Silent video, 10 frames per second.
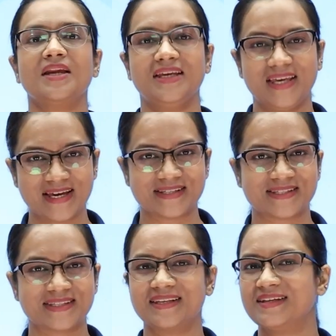
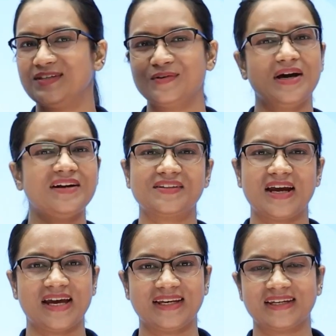Yes, you are
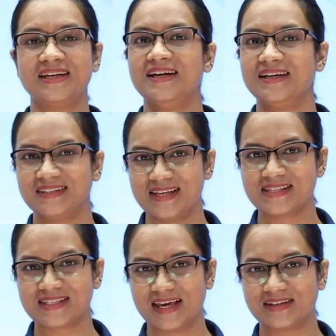right.
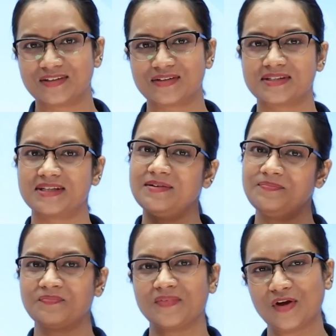This letter is a
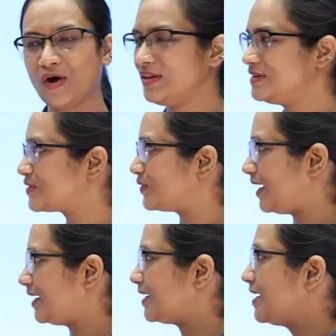
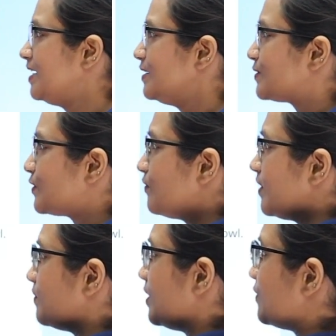consonant. So
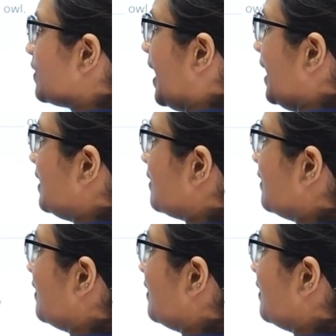we will write